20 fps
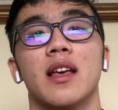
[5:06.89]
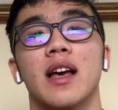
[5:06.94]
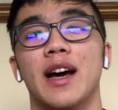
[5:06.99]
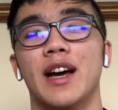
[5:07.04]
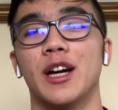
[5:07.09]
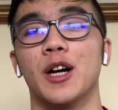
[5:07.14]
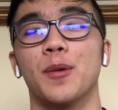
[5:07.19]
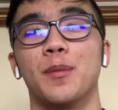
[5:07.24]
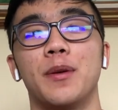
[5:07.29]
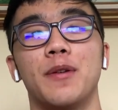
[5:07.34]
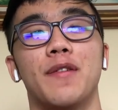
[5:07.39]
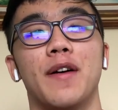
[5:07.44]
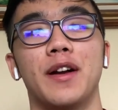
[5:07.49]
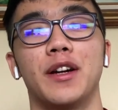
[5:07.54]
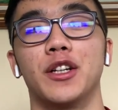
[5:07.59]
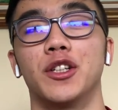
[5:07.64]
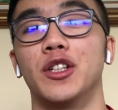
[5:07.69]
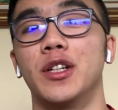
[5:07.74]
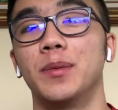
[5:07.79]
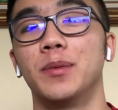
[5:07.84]
I hope you find
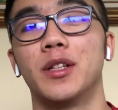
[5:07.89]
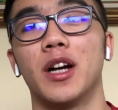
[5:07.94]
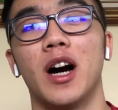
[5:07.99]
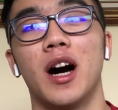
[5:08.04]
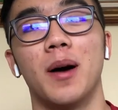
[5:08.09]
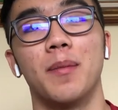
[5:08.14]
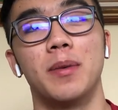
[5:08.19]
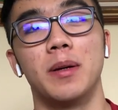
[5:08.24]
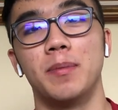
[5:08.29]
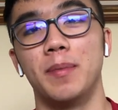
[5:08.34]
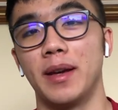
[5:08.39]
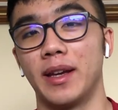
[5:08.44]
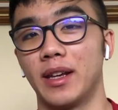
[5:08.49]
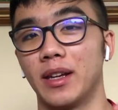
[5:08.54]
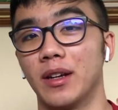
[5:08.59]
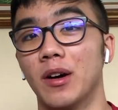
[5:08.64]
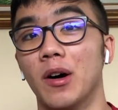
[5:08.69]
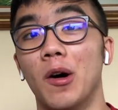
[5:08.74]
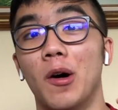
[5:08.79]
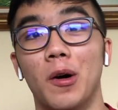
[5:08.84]
your dream job and make
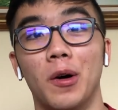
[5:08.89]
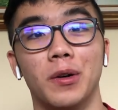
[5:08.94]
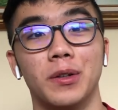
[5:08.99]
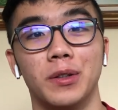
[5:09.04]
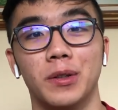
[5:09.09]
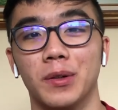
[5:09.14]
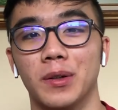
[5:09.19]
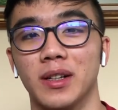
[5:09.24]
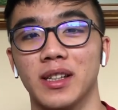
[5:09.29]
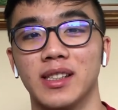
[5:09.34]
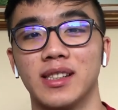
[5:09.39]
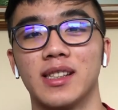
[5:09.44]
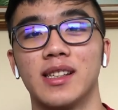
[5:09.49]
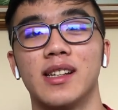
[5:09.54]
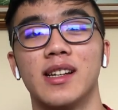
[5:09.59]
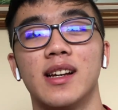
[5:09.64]
it all yours.